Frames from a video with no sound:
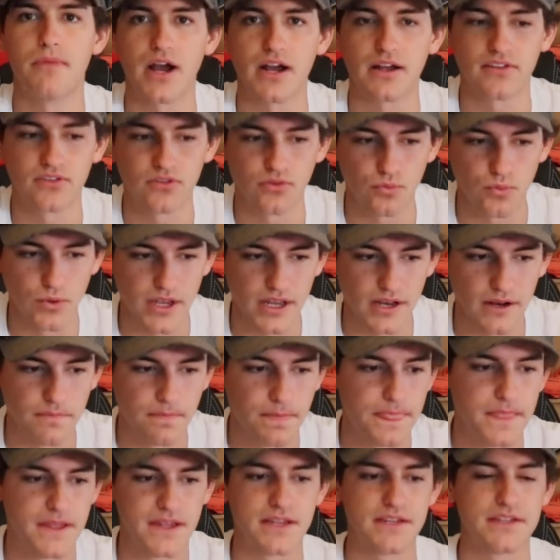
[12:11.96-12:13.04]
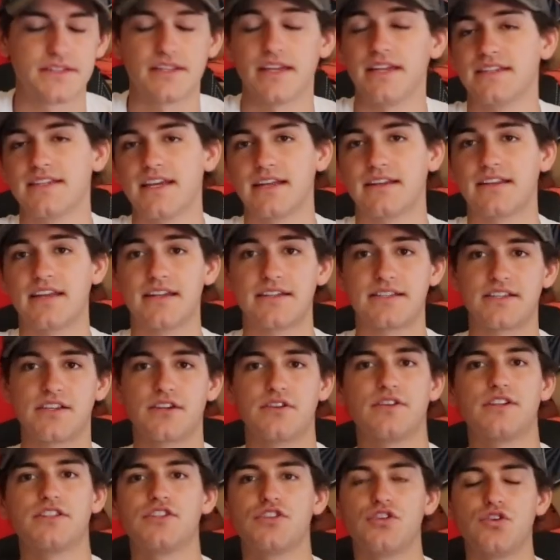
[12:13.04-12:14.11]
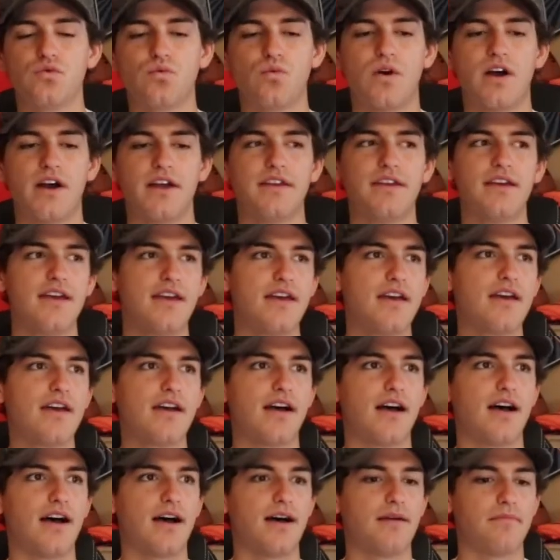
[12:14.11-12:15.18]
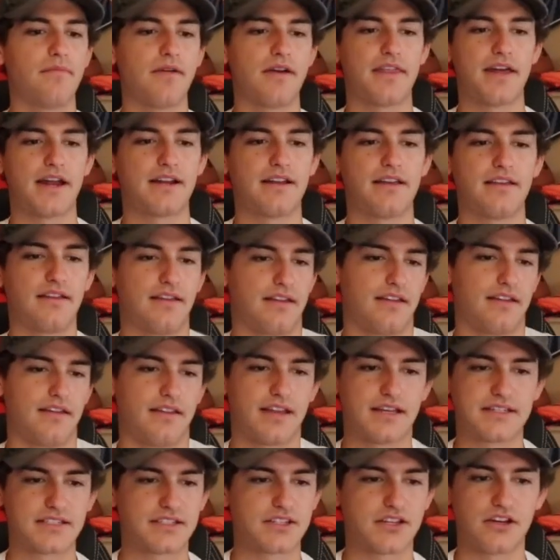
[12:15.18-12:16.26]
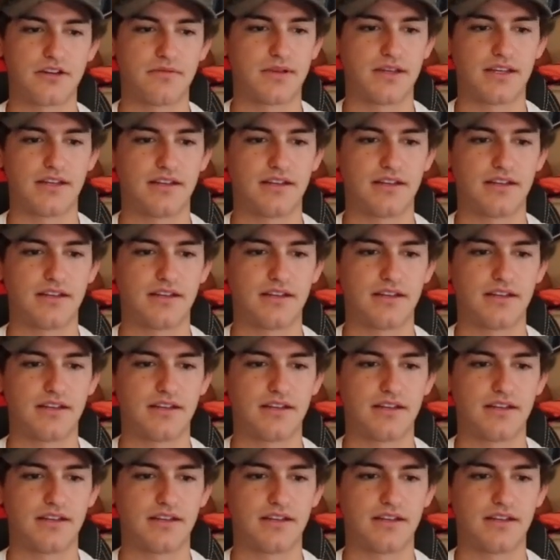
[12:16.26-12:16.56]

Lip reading: Bucks win. They take that series 2-1. That's going to